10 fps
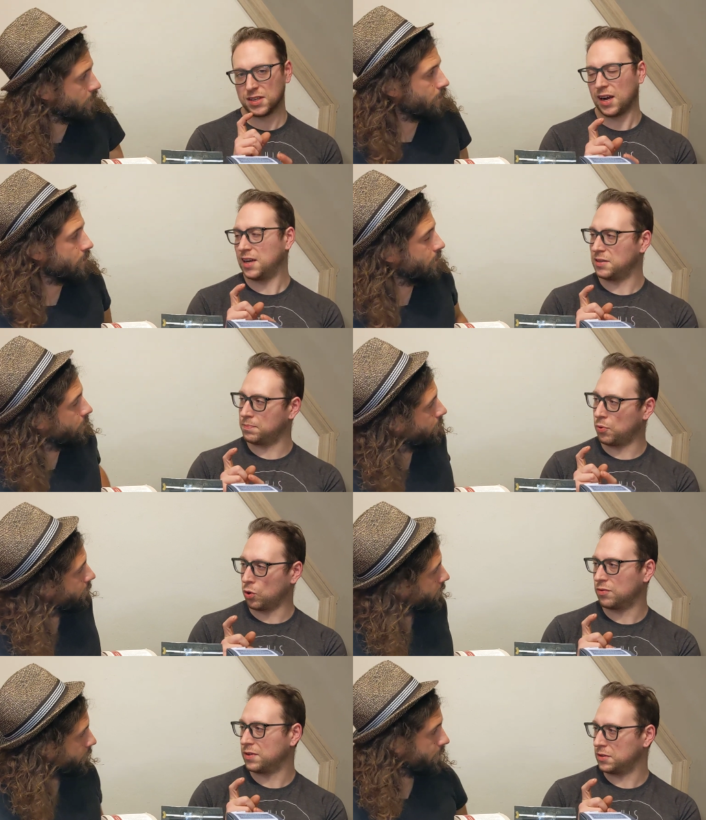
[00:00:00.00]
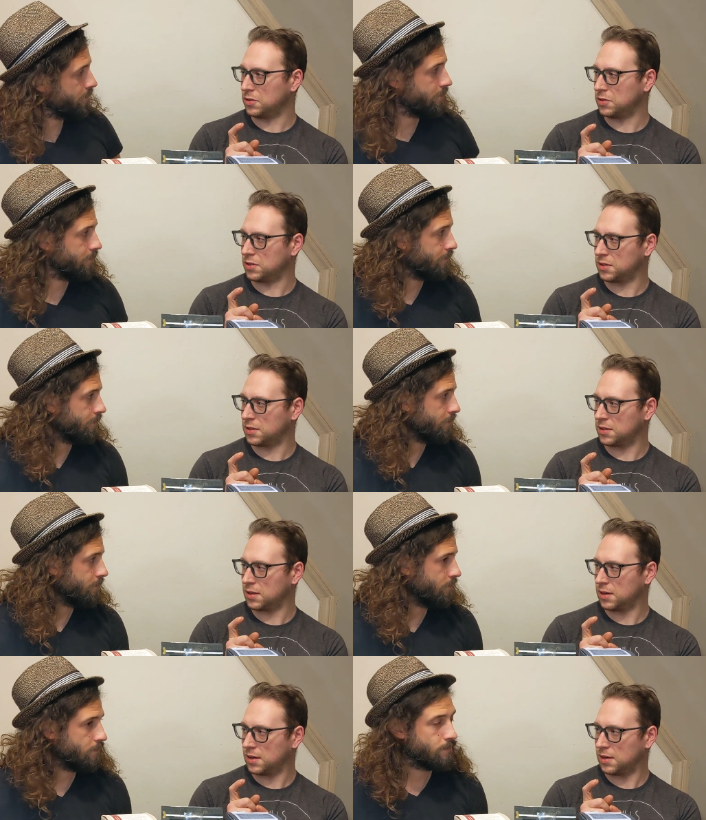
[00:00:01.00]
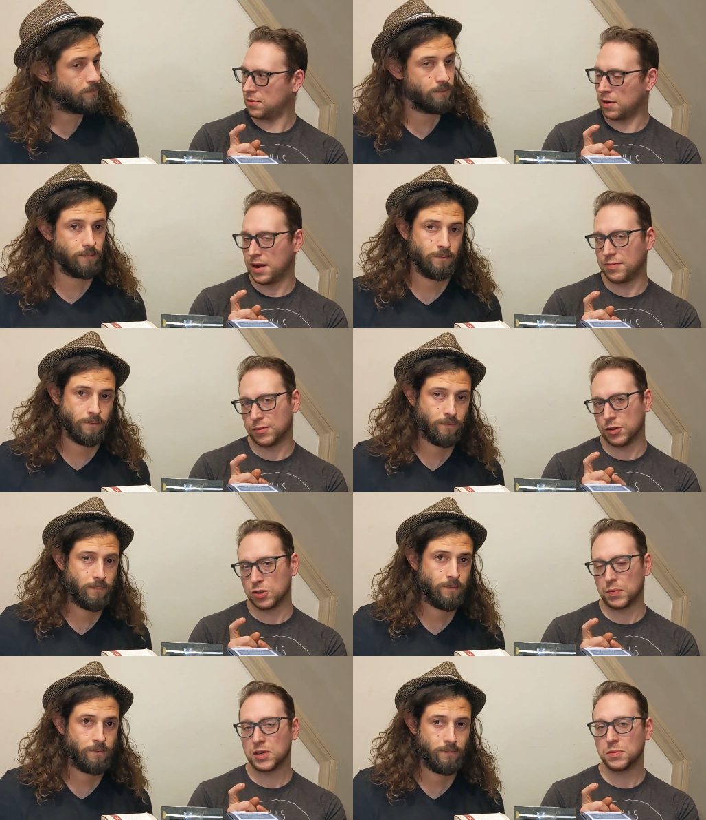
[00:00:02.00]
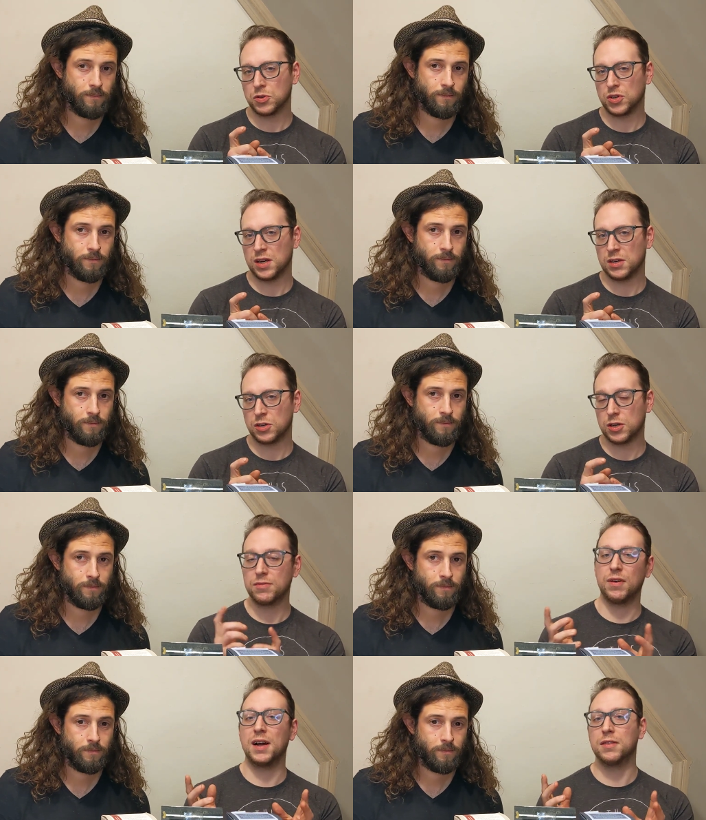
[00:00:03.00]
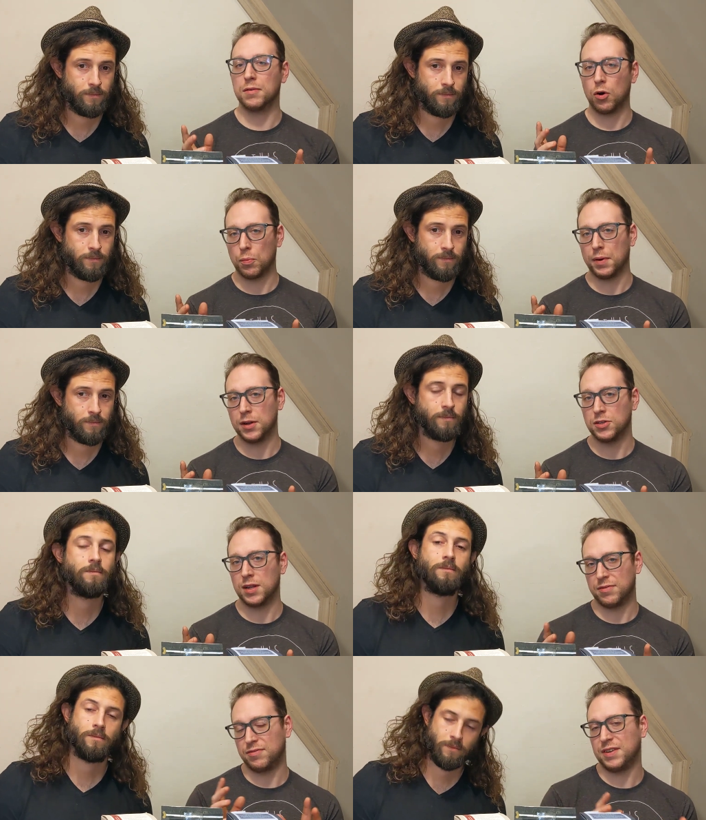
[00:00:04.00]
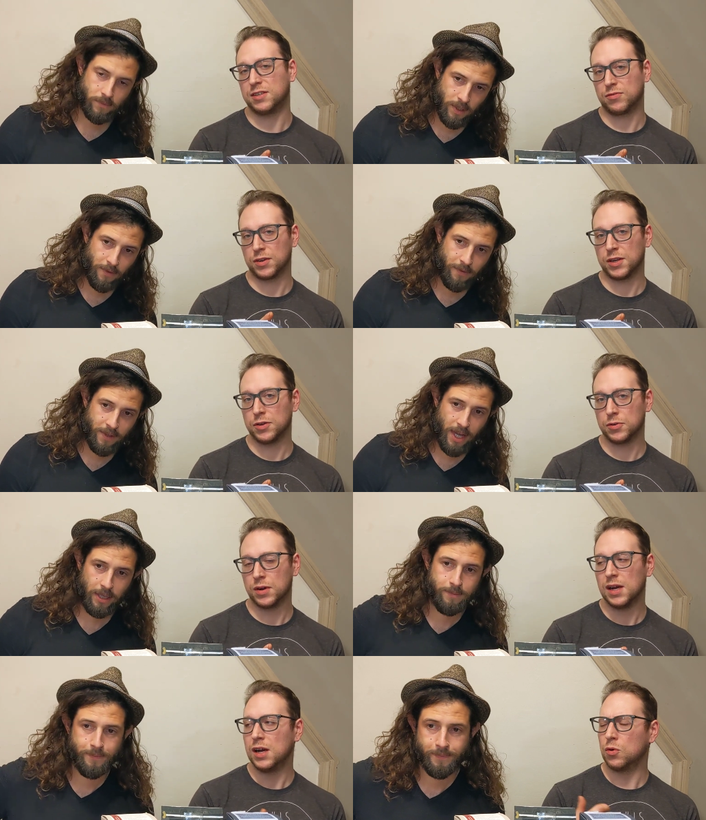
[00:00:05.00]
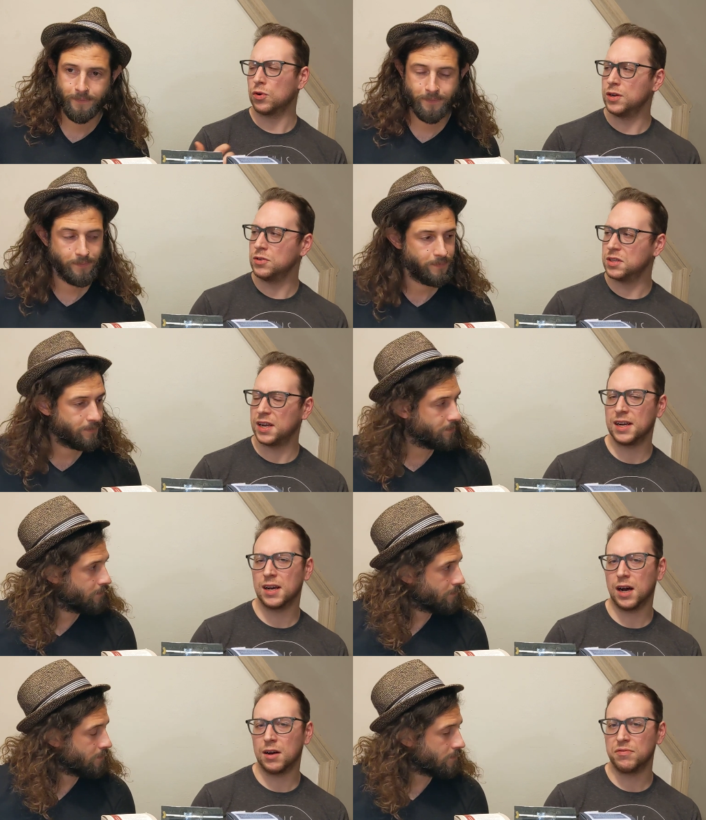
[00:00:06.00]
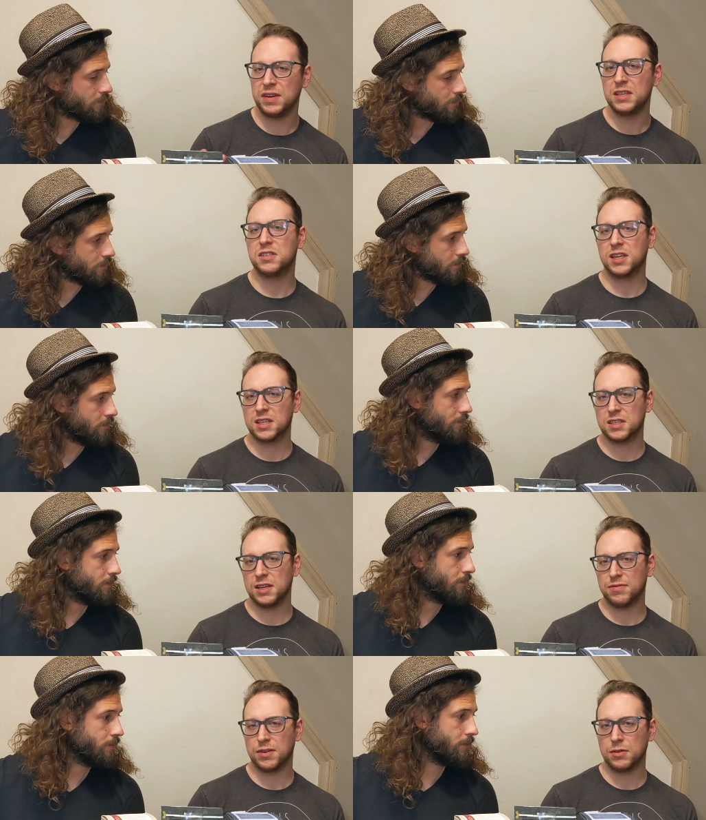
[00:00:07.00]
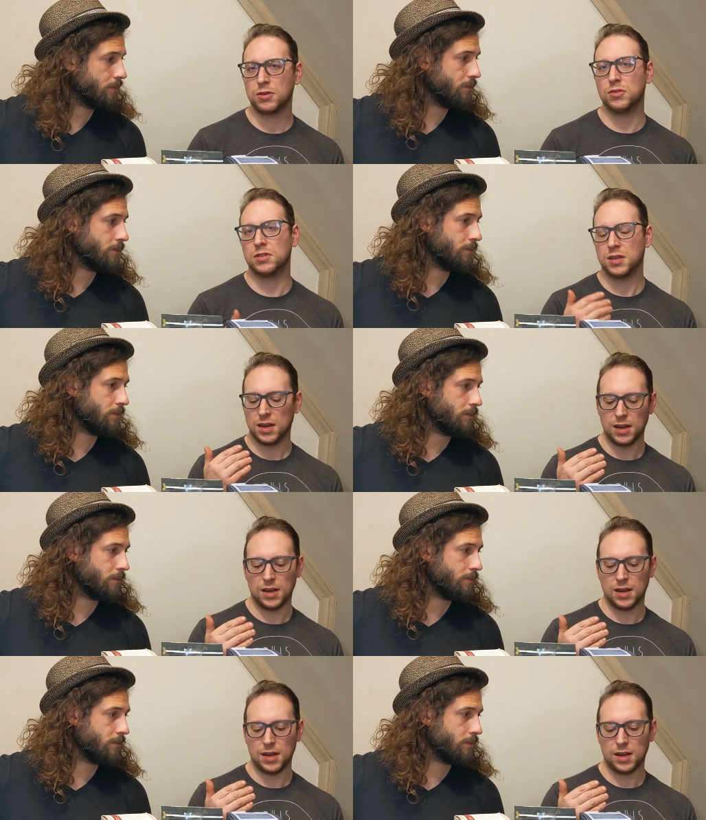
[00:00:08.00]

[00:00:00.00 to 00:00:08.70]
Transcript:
Speaker 1: size portafilters, right, for your espresso machine. And so you could find the hole punch that fits for you. We're using uh, V60 filters